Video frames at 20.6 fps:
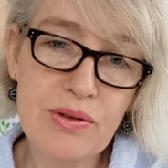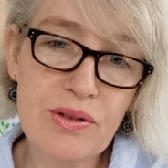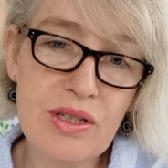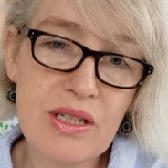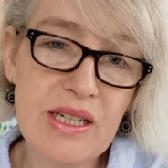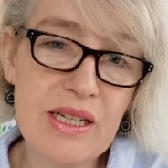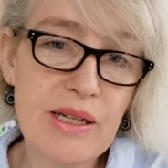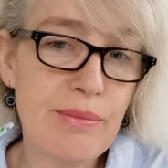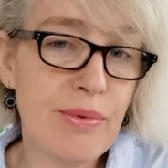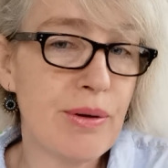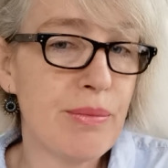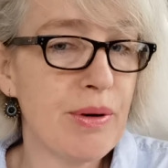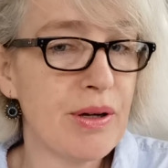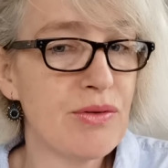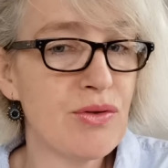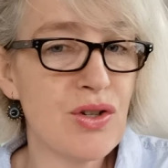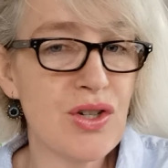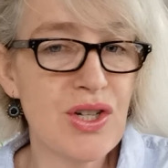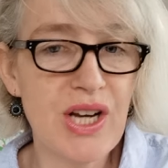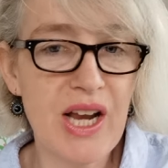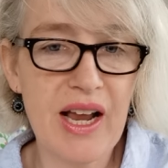It's a little bit about
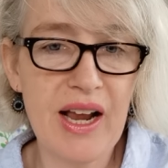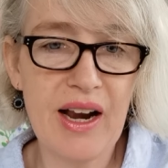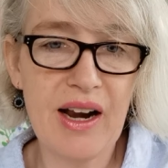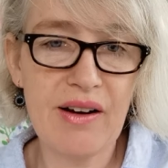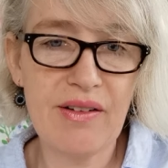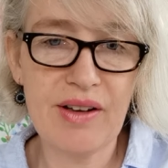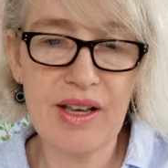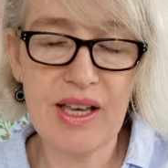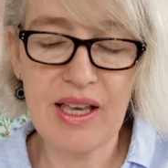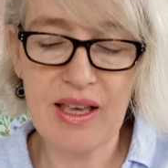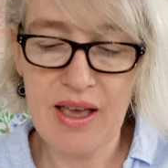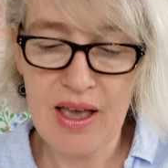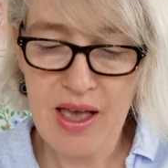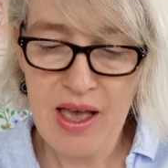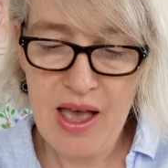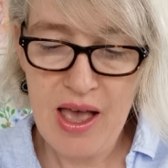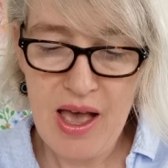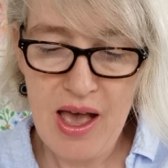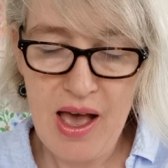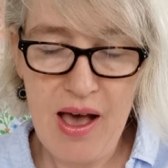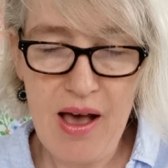sharing.
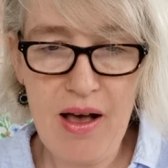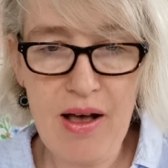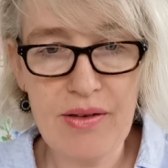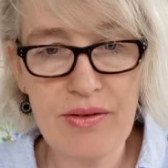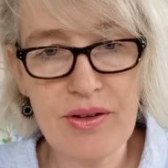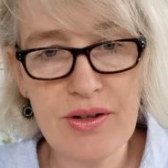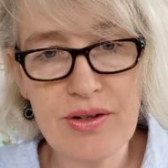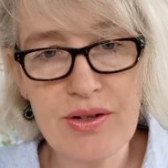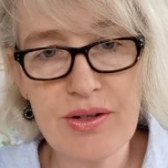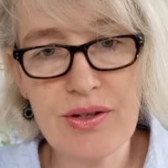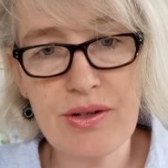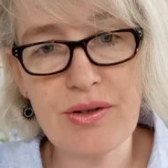There's